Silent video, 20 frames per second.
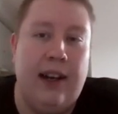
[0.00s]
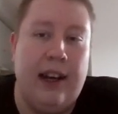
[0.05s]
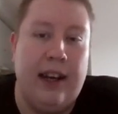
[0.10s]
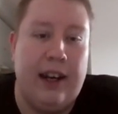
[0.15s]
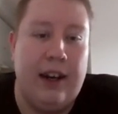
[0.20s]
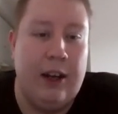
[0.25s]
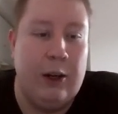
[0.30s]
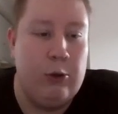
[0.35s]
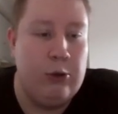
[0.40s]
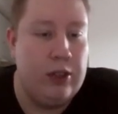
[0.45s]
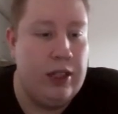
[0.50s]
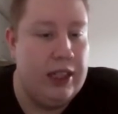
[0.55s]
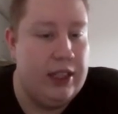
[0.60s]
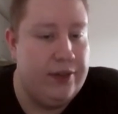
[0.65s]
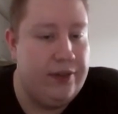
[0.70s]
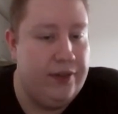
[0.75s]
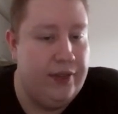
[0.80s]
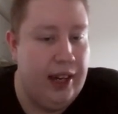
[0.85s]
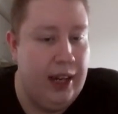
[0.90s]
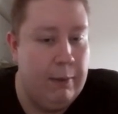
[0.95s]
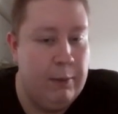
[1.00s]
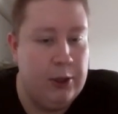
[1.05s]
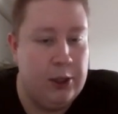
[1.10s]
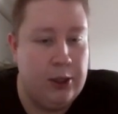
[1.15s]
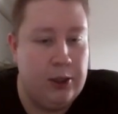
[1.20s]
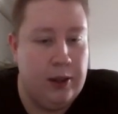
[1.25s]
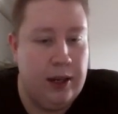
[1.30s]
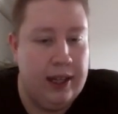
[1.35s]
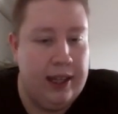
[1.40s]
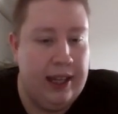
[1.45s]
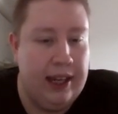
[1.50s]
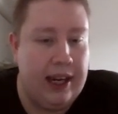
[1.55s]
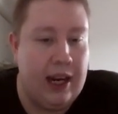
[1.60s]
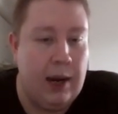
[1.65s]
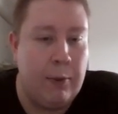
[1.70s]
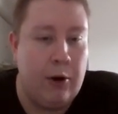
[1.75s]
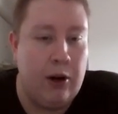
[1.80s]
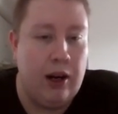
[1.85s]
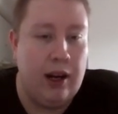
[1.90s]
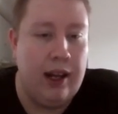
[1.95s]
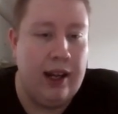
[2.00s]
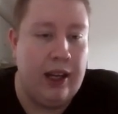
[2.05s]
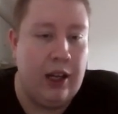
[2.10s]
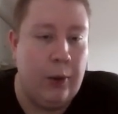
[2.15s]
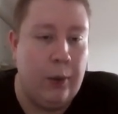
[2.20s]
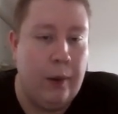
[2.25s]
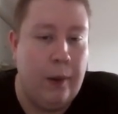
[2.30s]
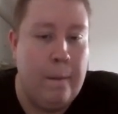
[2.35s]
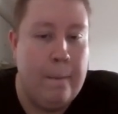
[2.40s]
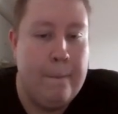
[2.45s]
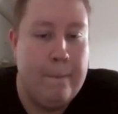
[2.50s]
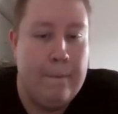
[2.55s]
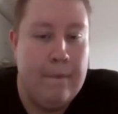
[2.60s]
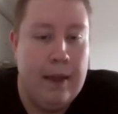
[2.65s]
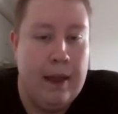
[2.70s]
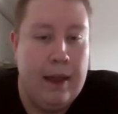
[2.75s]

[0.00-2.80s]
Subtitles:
like Naruse's films, so I think I'm gonna like that one.